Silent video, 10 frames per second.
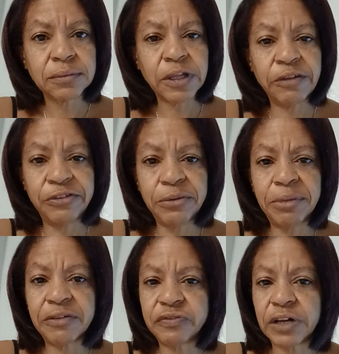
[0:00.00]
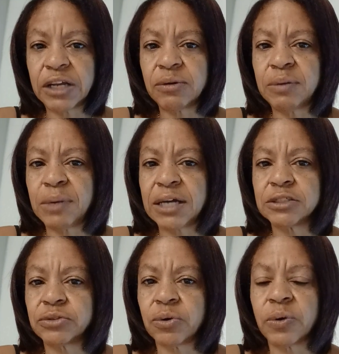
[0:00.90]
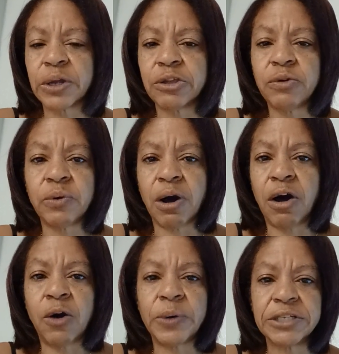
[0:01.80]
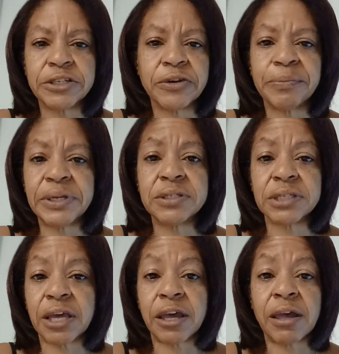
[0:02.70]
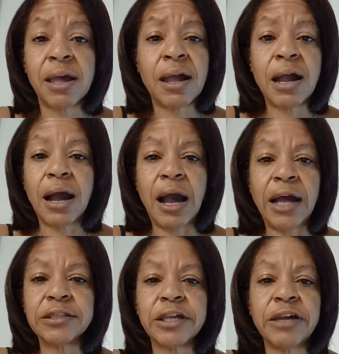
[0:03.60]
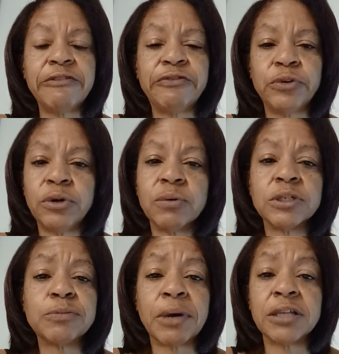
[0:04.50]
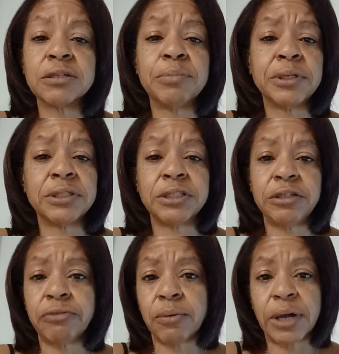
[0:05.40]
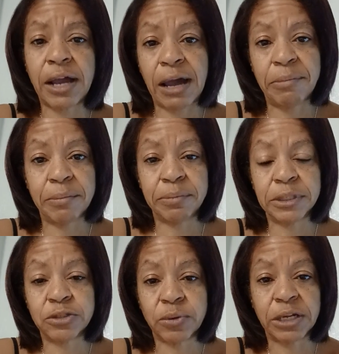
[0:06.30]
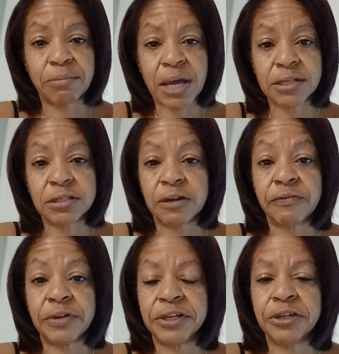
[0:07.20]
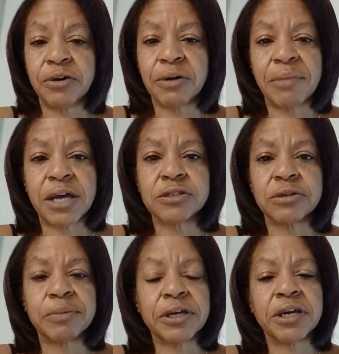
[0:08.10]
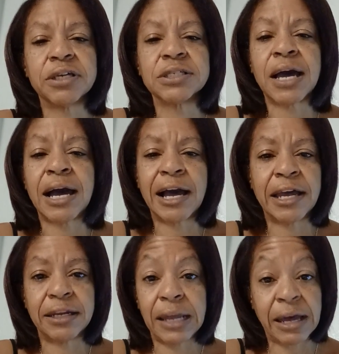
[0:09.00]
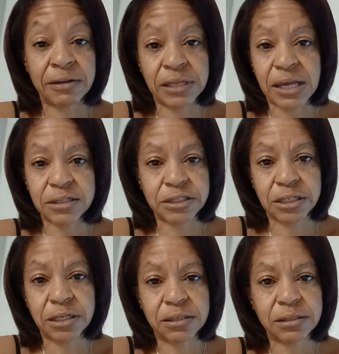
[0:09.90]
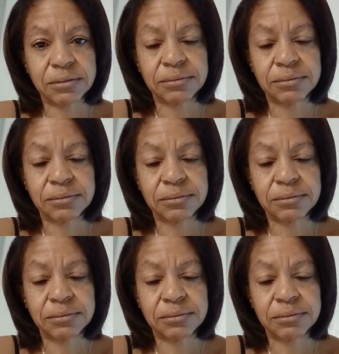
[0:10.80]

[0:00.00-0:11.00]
If you've been following my story, you always hear me say, I take full responsibility for what happened between myself and the yoga master because I allowed that shit.